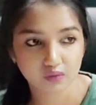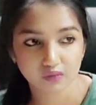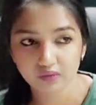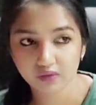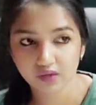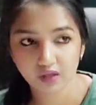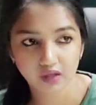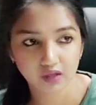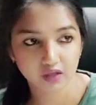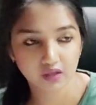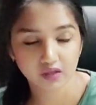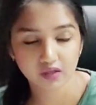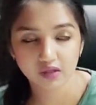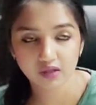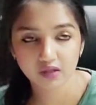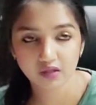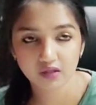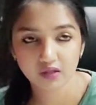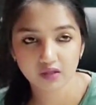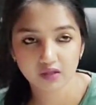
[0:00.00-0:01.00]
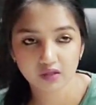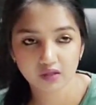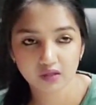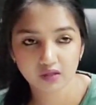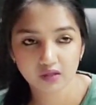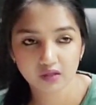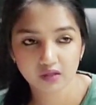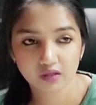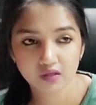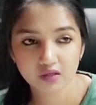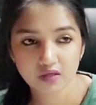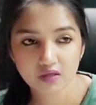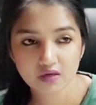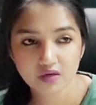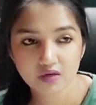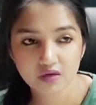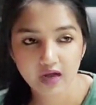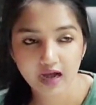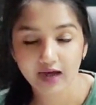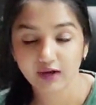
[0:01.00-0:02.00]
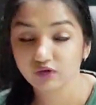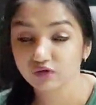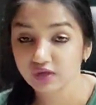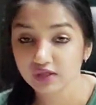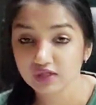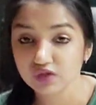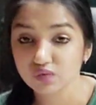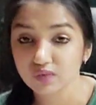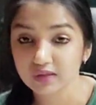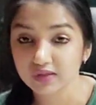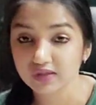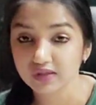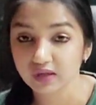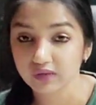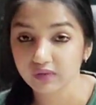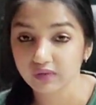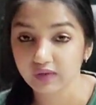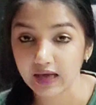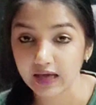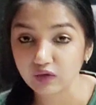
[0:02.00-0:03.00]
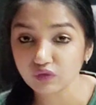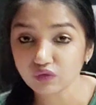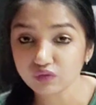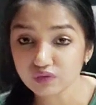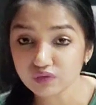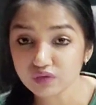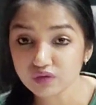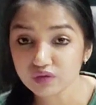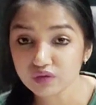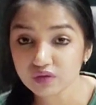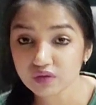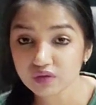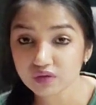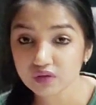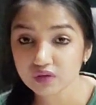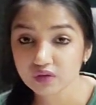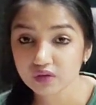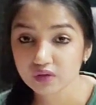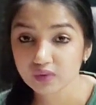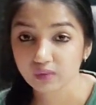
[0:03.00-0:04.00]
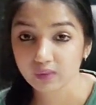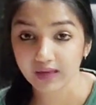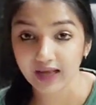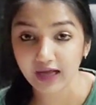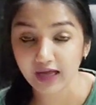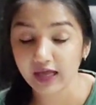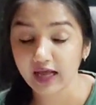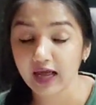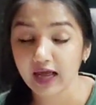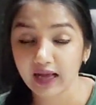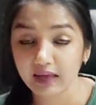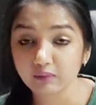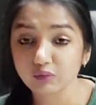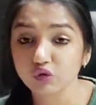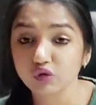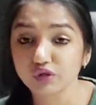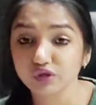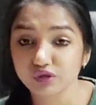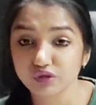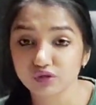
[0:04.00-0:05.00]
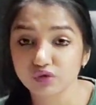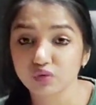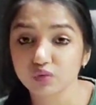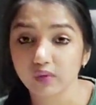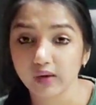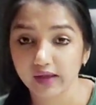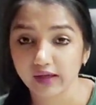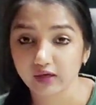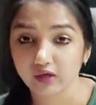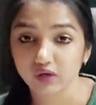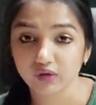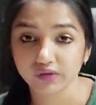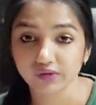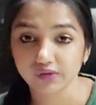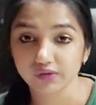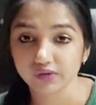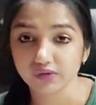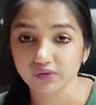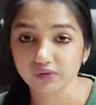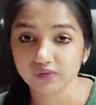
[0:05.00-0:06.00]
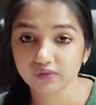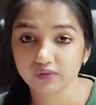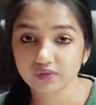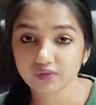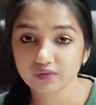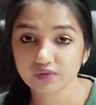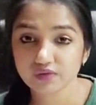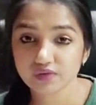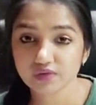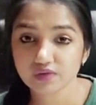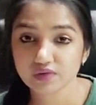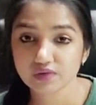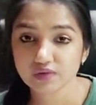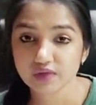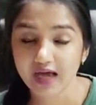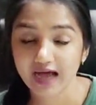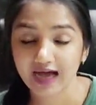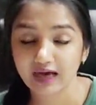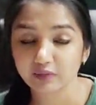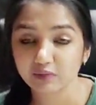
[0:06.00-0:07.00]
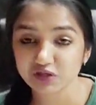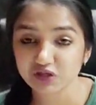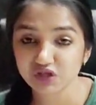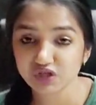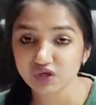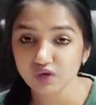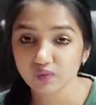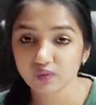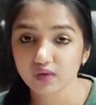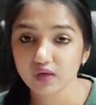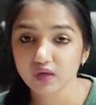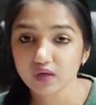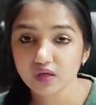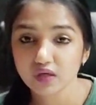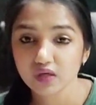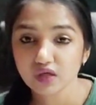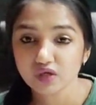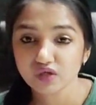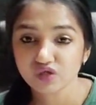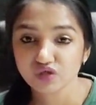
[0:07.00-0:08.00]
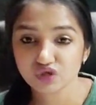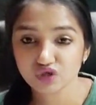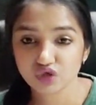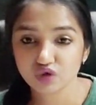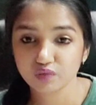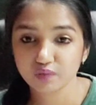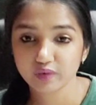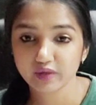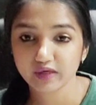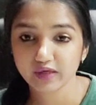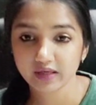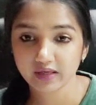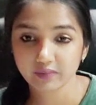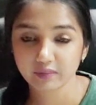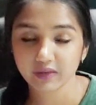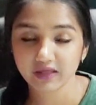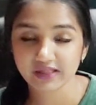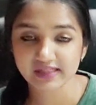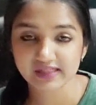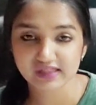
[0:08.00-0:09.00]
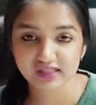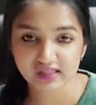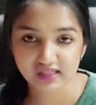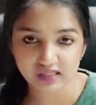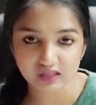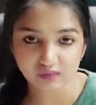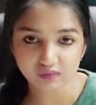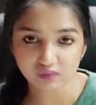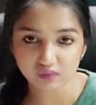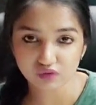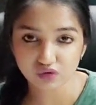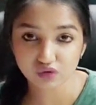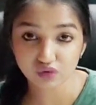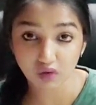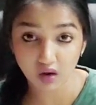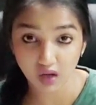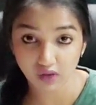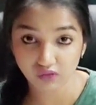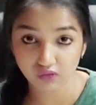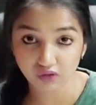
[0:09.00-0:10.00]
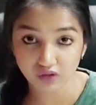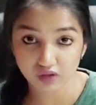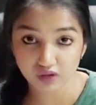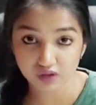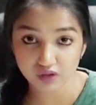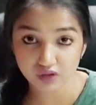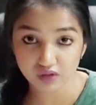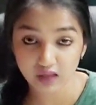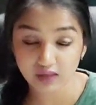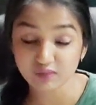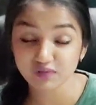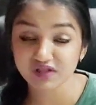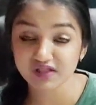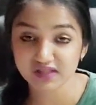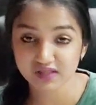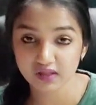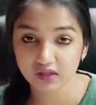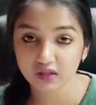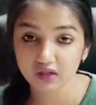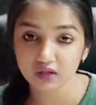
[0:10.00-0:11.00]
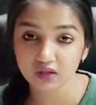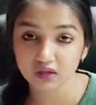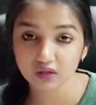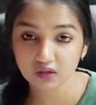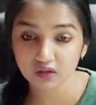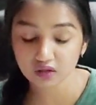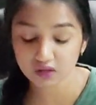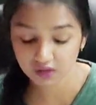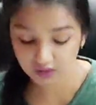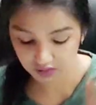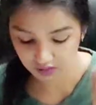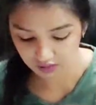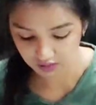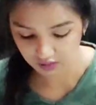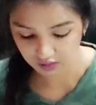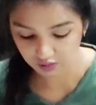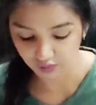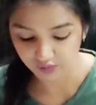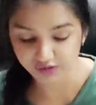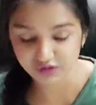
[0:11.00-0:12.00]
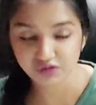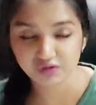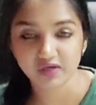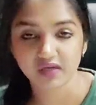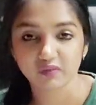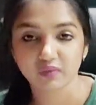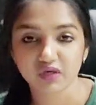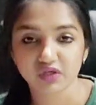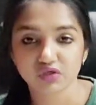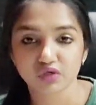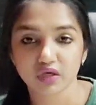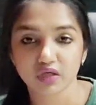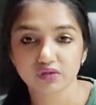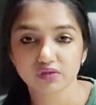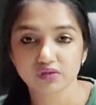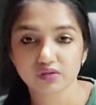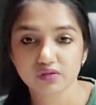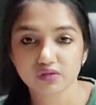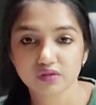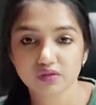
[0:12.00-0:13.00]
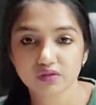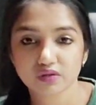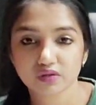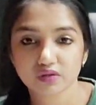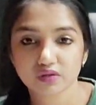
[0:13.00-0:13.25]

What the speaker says: you know, how things will turn around. But I'm going to do what I got to do. How whichever stupid it might seem to others, I'm still going to take my chance.